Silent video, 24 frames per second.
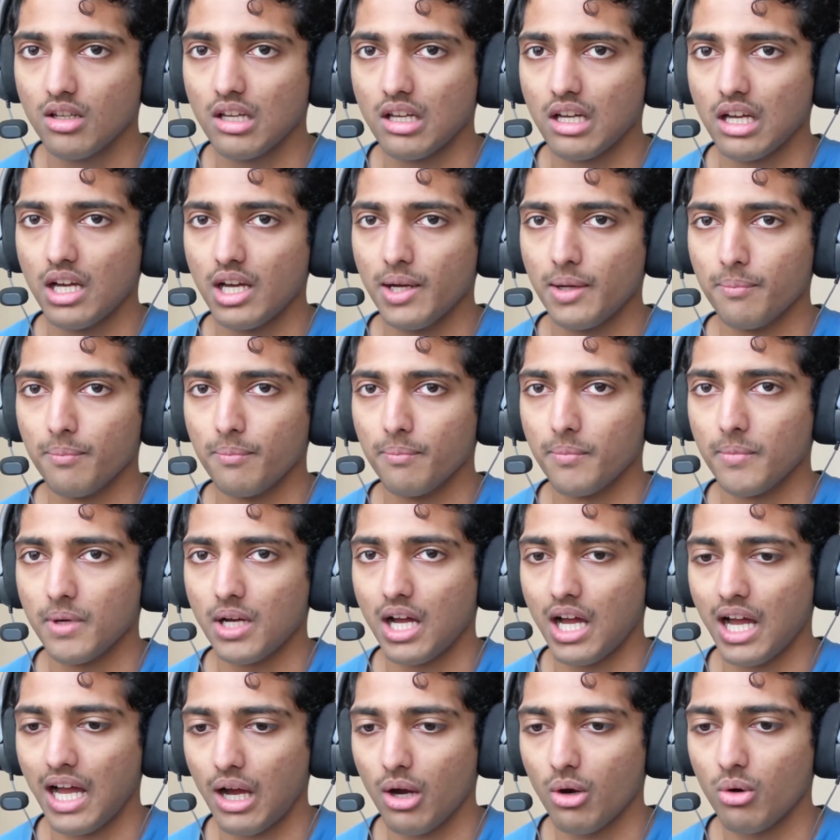
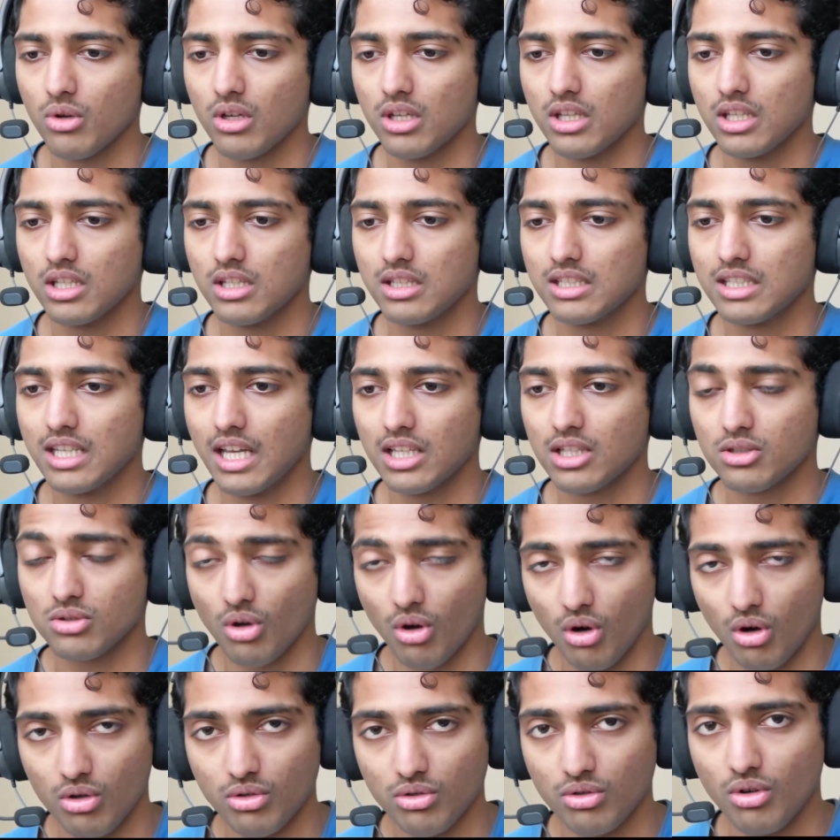how it gets
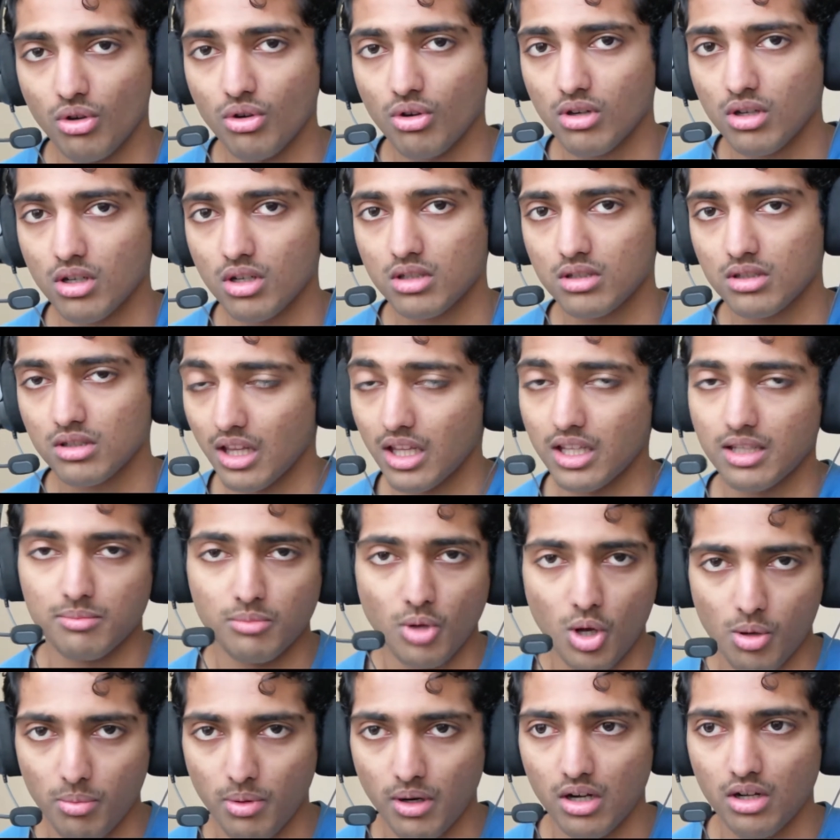on your
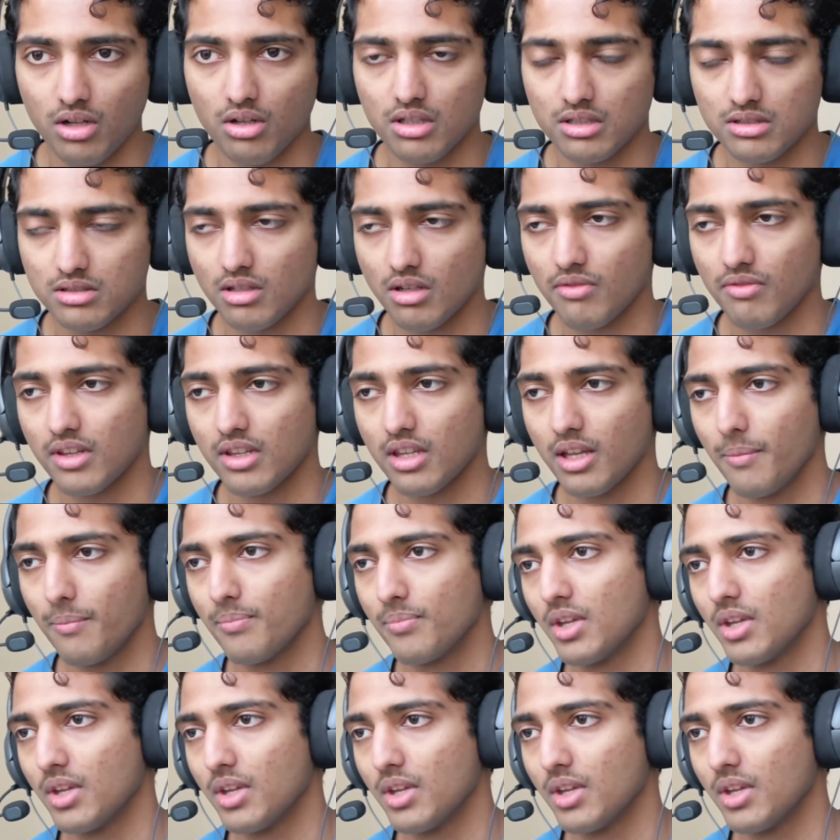mobile and stuff like that.